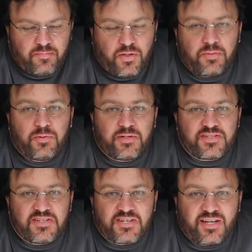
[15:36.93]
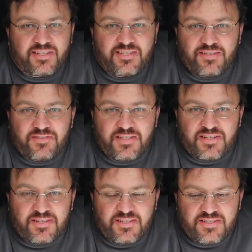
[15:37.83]
Part of me wants to check and see if it's
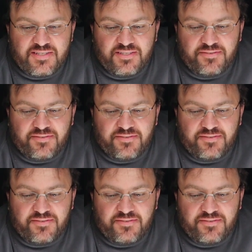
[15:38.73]
any good still,